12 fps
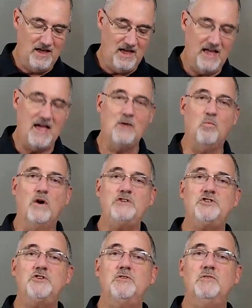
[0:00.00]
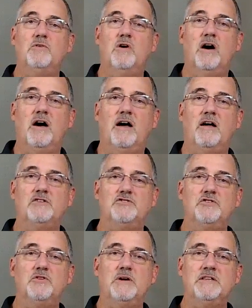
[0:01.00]
And what you
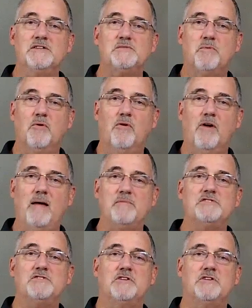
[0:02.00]
do in this program is